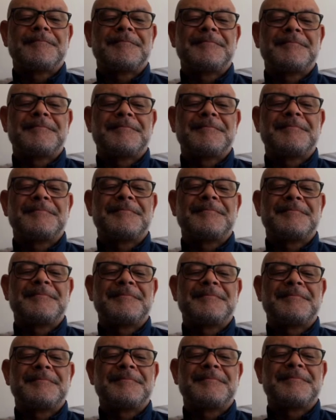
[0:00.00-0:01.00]

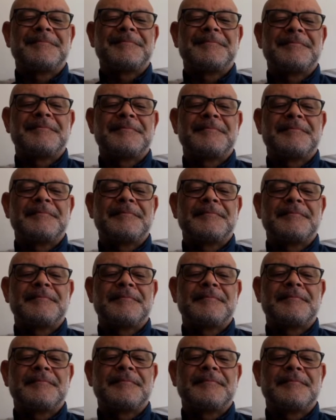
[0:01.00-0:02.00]

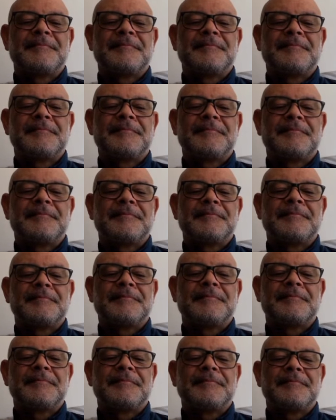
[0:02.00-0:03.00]

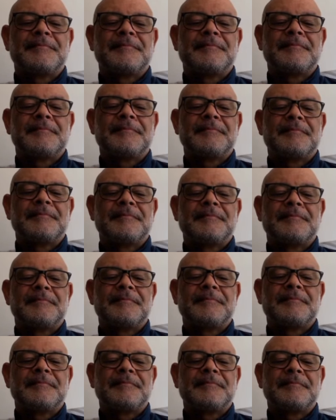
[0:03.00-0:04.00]

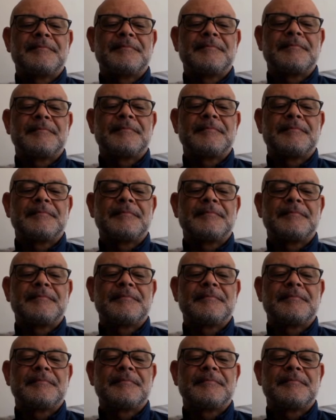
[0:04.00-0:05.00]

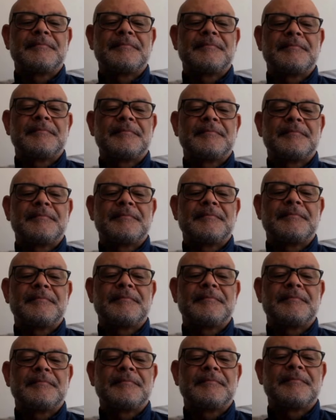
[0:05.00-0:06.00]

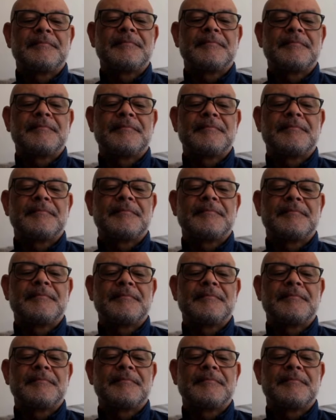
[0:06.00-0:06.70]
[no speech]